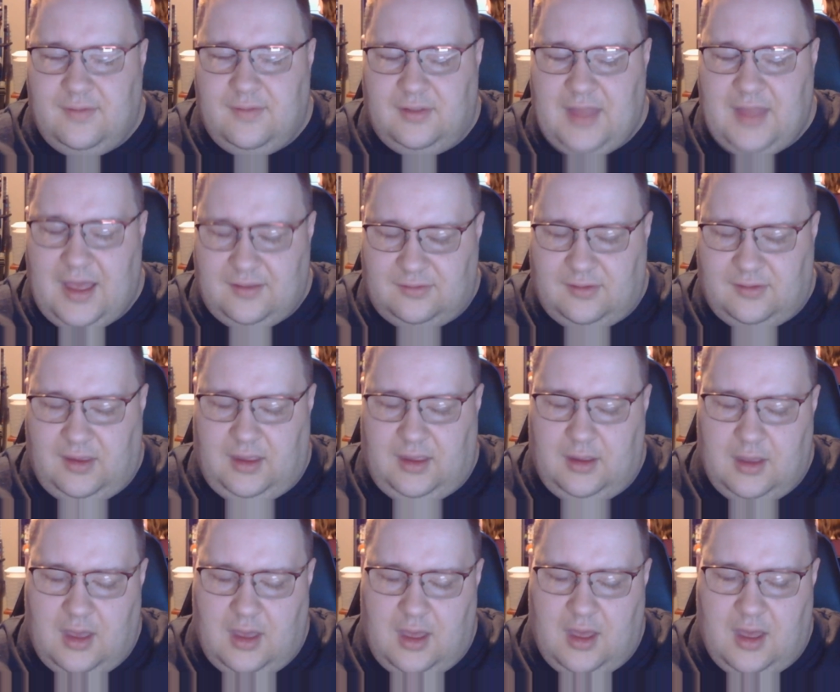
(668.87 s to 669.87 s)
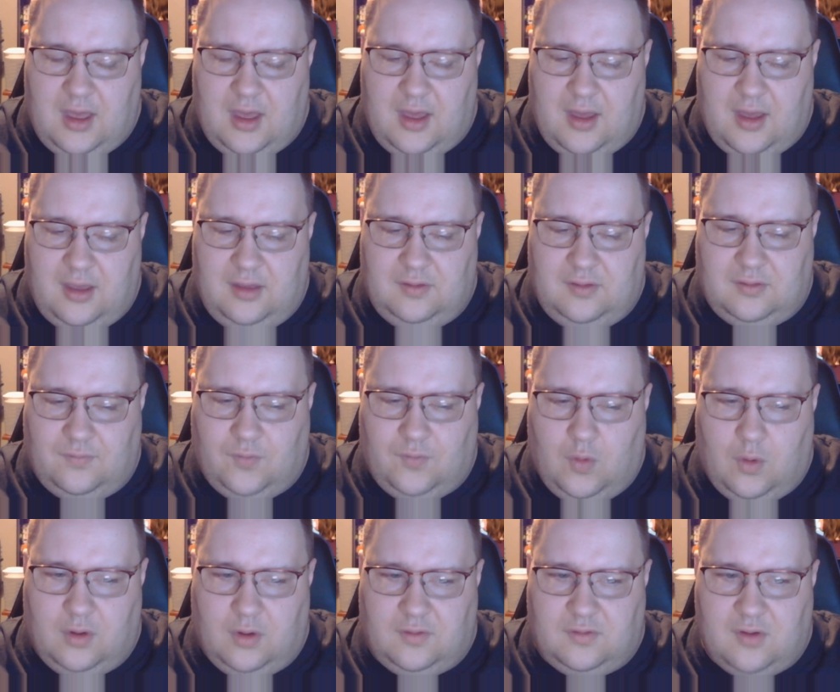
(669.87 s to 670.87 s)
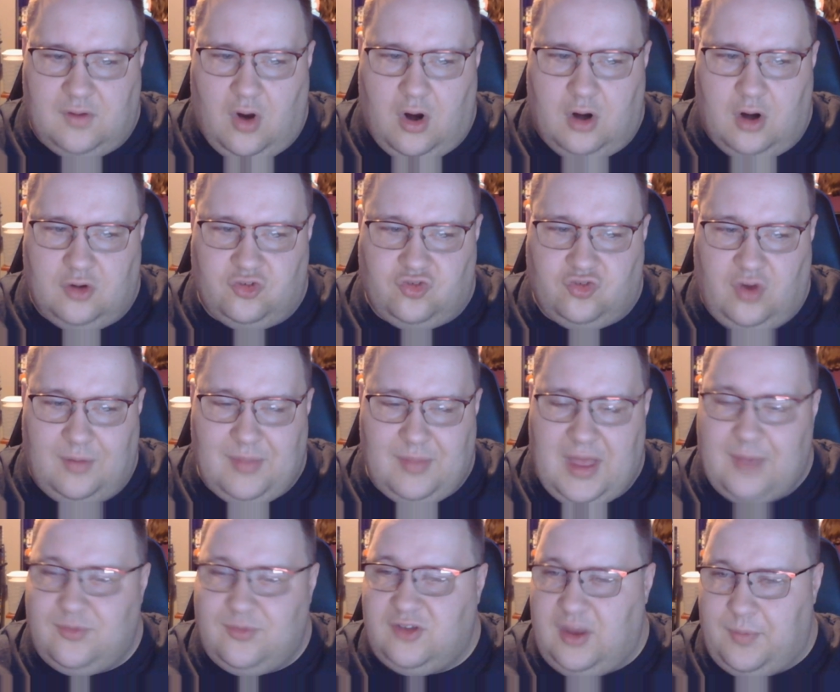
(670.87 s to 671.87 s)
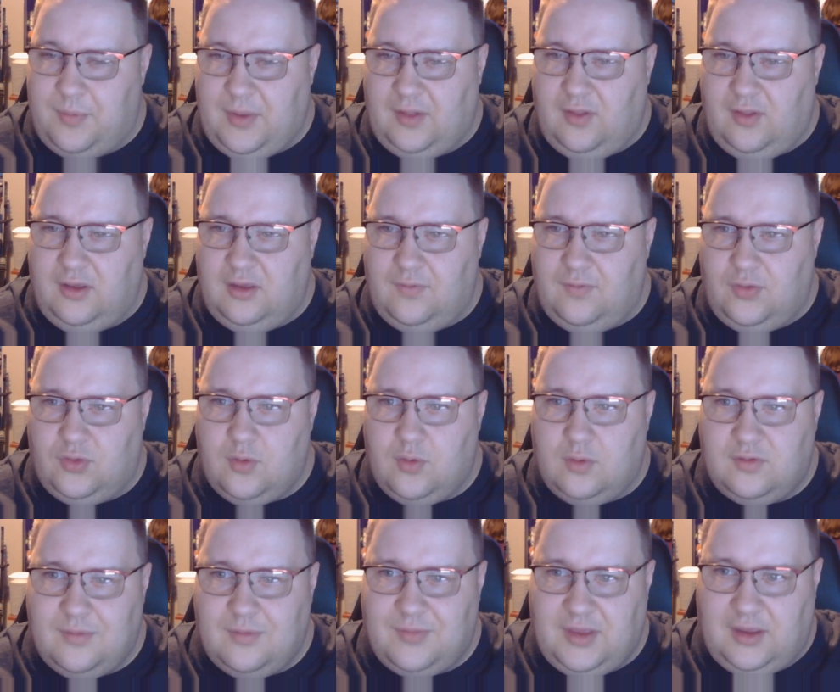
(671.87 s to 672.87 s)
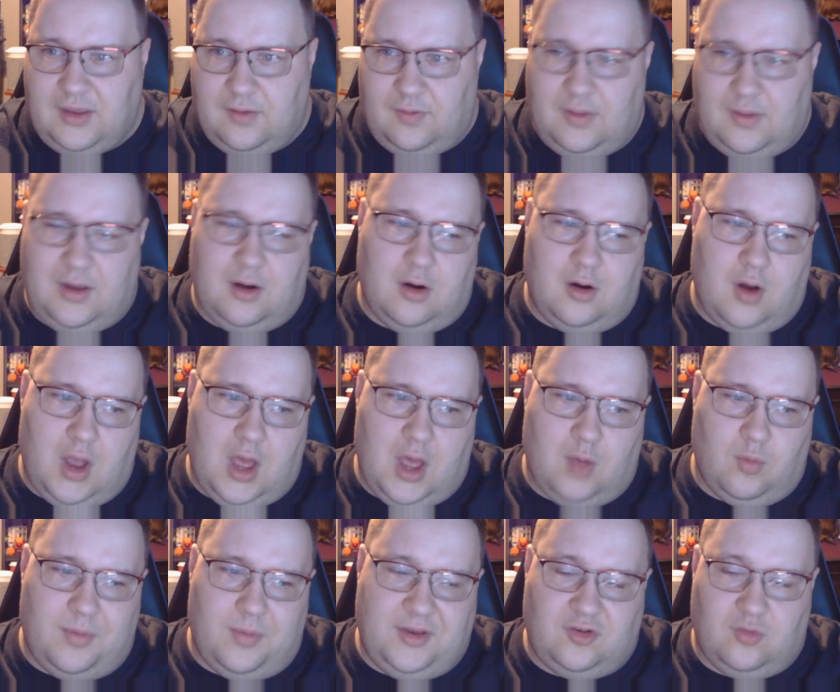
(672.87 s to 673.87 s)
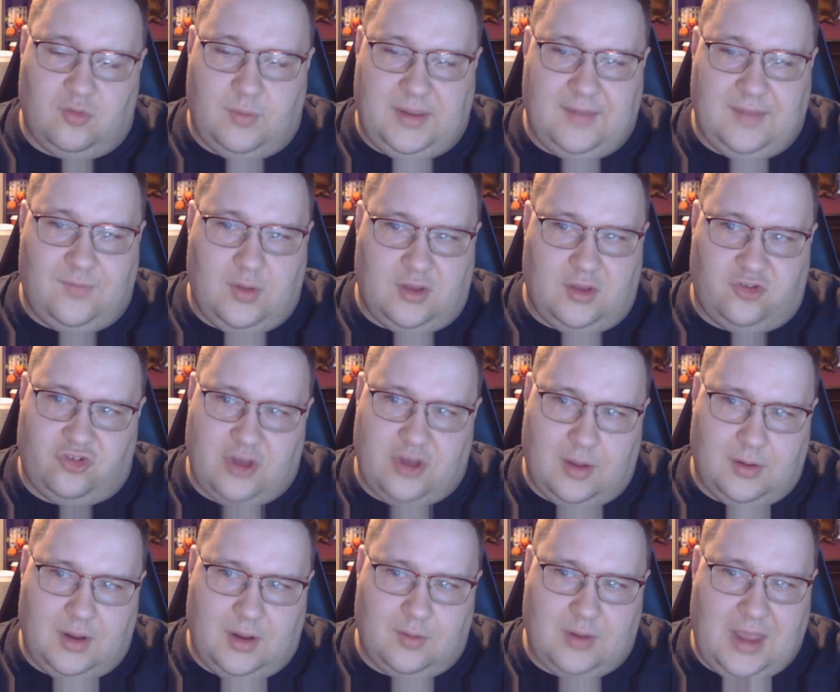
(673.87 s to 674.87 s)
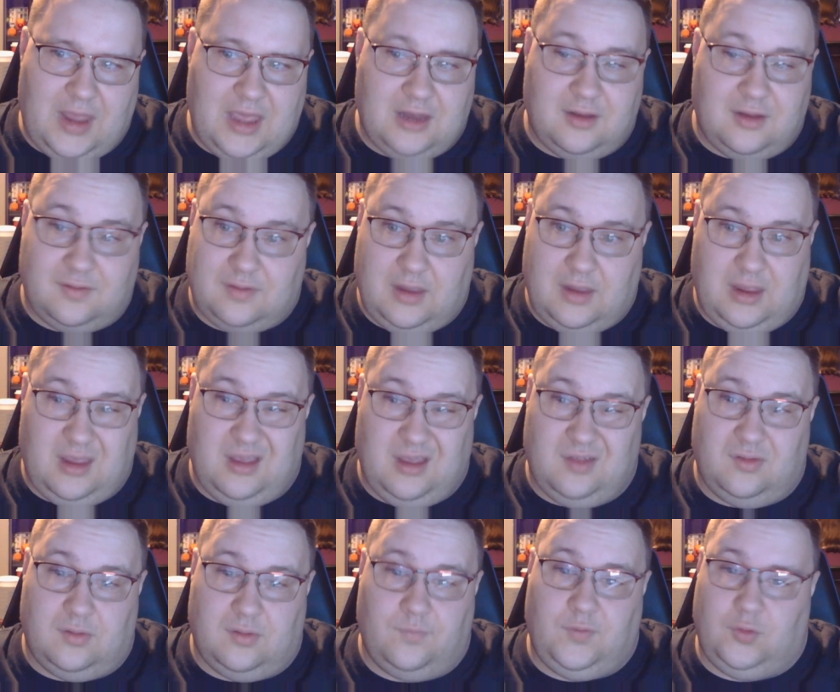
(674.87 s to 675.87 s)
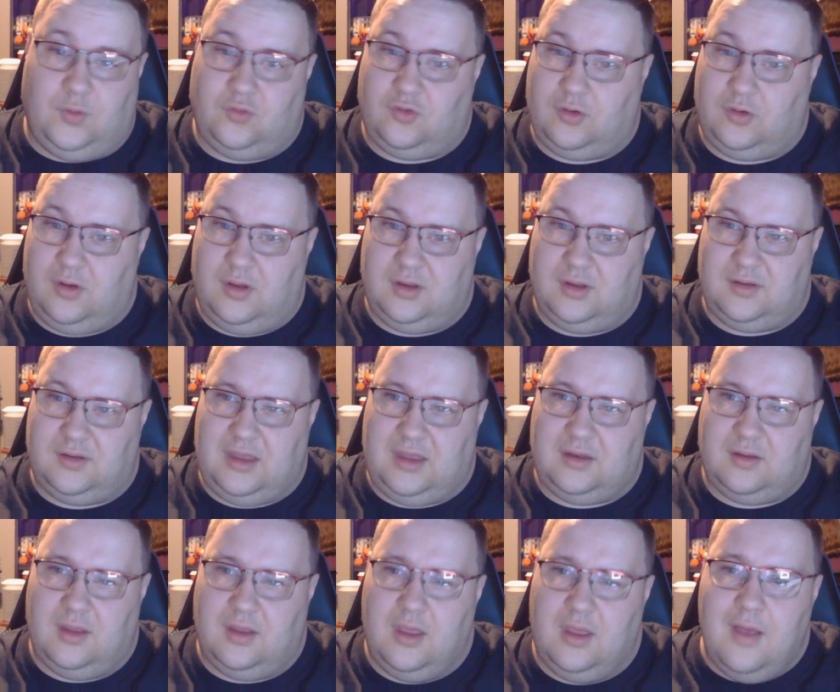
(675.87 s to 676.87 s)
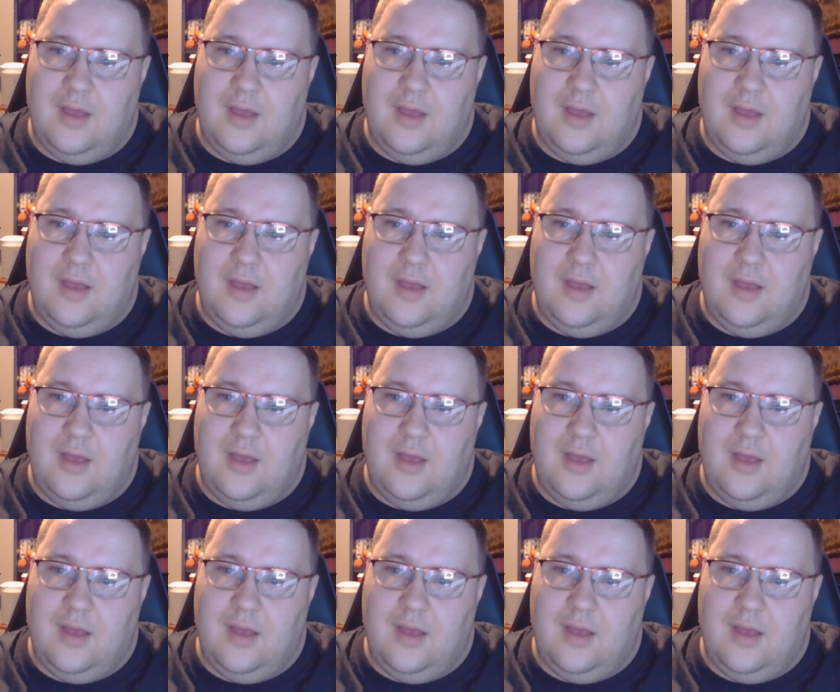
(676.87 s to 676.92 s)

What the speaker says: Lastly, is of course our Streamlabs tipping link. If you throw something in there, we'll make sure we give you a shout out and a say in some future content.